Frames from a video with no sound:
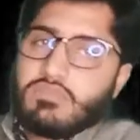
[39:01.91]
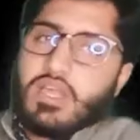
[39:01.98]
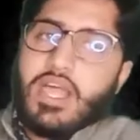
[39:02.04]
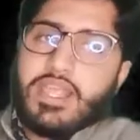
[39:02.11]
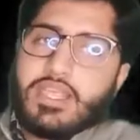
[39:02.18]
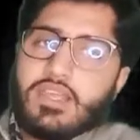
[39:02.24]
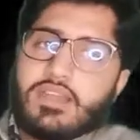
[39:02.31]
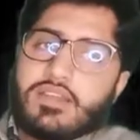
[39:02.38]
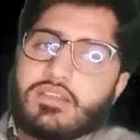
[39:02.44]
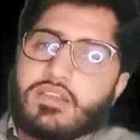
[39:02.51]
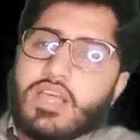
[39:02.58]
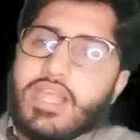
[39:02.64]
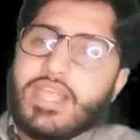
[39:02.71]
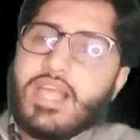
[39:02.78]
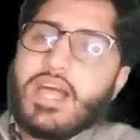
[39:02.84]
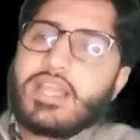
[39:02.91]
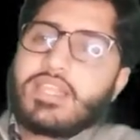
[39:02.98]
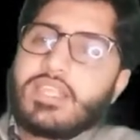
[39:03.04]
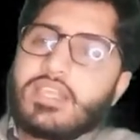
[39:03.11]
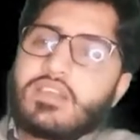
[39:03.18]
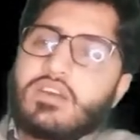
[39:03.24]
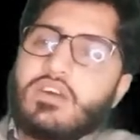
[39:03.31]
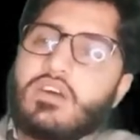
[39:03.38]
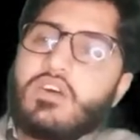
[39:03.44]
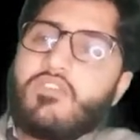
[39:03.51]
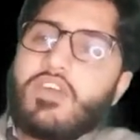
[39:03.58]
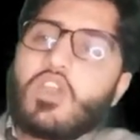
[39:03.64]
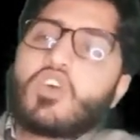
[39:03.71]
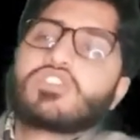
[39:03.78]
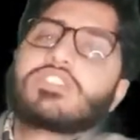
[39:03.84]
I think
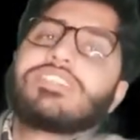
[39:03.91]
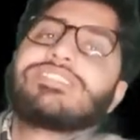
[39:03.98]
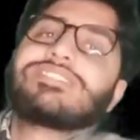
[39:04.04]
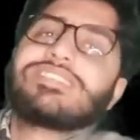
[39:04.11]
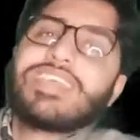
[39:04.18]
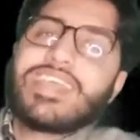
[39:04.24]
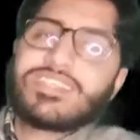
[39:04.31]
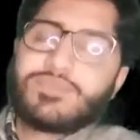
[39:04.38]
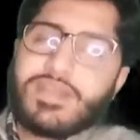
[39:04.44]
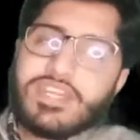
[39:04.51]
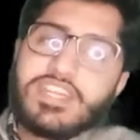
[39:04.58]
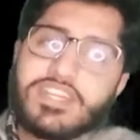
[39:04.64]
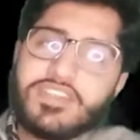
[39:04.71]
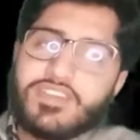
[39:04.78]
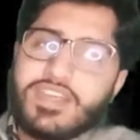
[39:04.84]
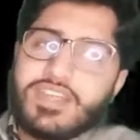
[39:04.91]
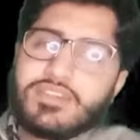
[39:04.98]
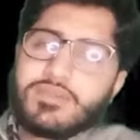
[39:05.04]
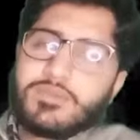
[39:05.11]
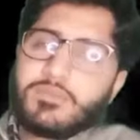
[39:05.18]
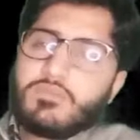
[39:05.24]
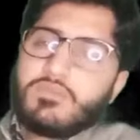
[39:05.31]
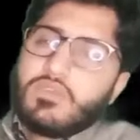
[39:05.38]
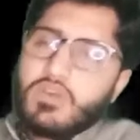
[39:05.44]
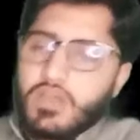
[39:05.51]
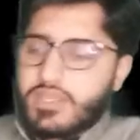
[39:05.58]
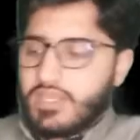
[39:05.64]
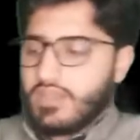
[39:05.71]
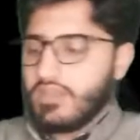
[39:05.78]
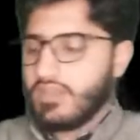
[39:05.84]
velocity is dx by dt, right?
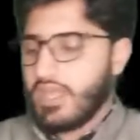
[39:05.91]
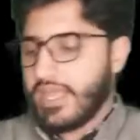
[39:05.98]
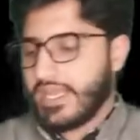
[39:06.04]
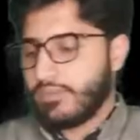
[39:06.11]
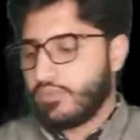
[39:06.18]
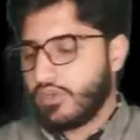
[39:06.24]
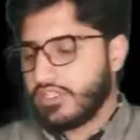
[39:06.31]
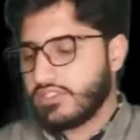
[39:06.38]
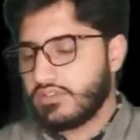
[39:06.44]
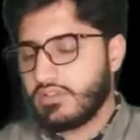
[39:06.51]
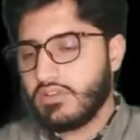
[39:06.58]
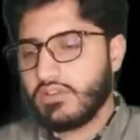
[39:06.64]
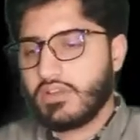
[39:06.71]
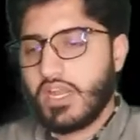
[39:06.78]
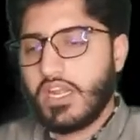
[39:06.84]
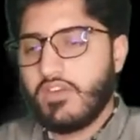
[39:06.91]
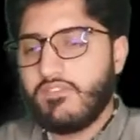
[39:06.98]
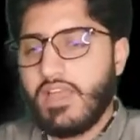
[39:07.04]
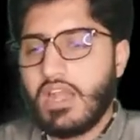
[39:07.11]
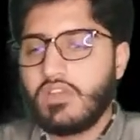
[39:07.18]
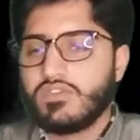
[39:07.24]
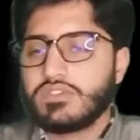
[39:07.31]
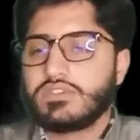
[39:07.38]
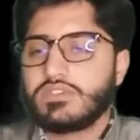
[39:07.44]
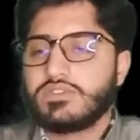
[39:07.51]
Okay. I can put it kind of values.